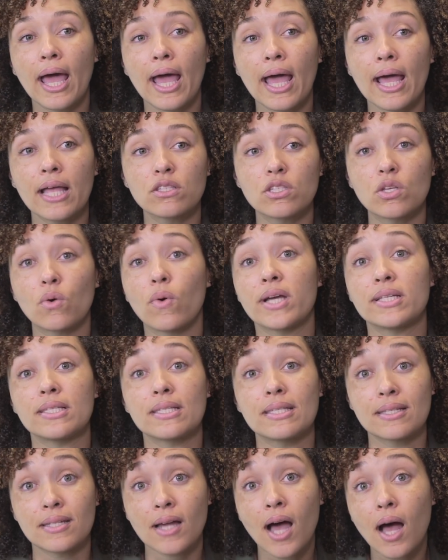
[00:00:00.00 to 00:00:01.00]
And so I
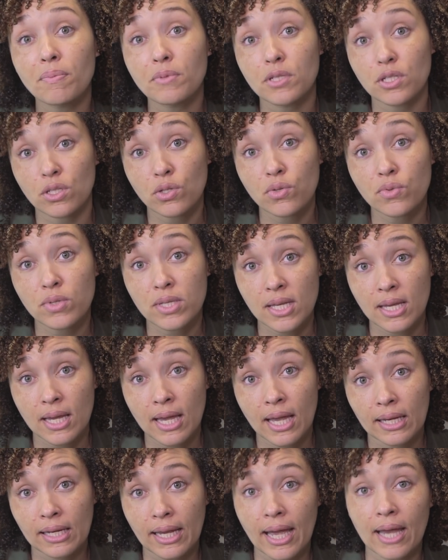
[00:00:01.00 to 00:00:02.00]
stopped using
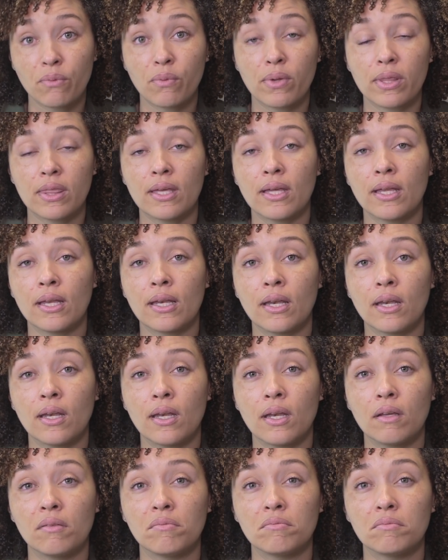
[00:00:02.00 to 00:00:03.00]
it, and
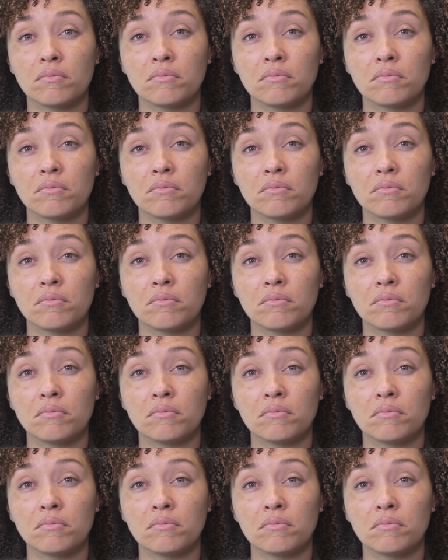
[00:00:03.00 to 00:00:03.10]
within